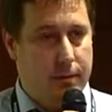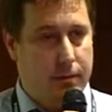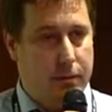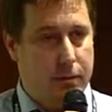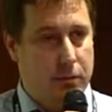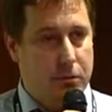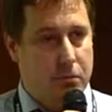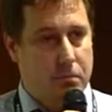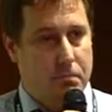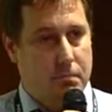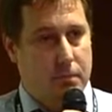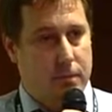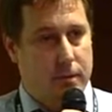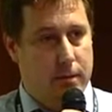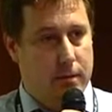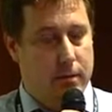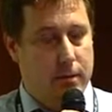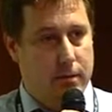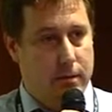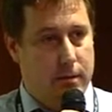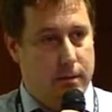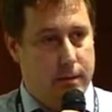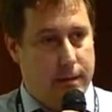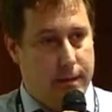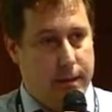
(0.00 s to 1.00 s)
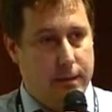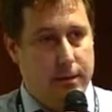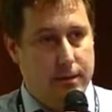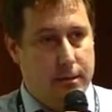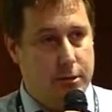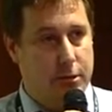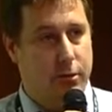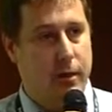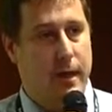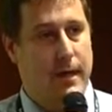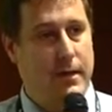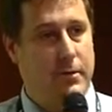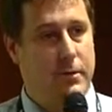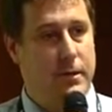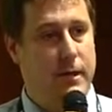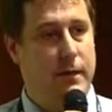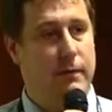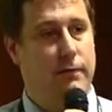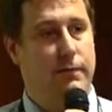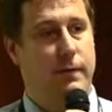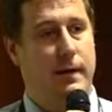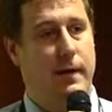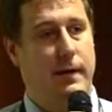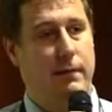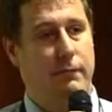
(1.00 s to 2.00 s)
you still try to
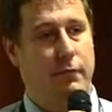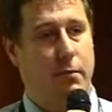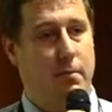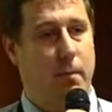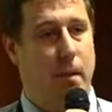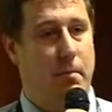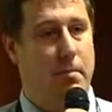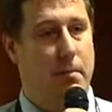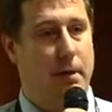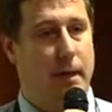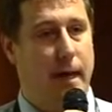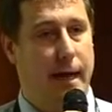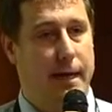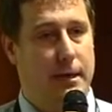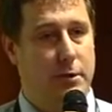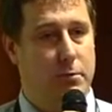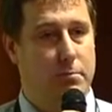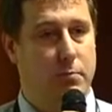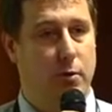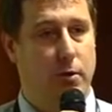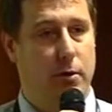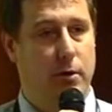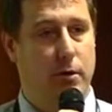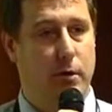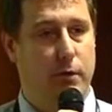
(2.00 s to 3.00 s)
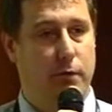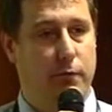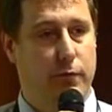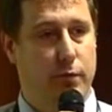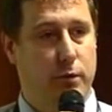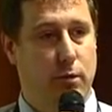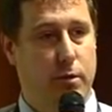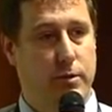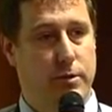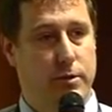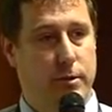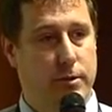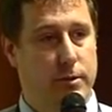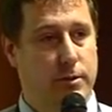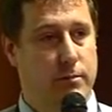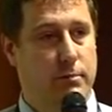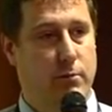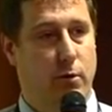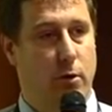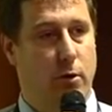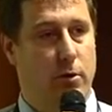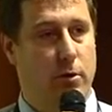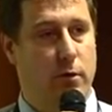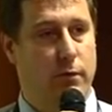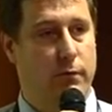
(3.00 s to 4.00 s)
define from application point of view or system
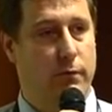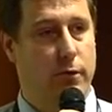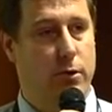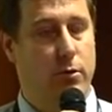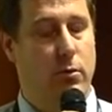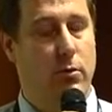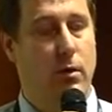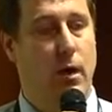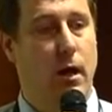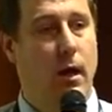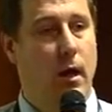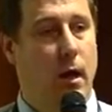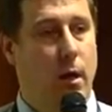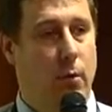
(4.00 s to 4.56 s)
point of view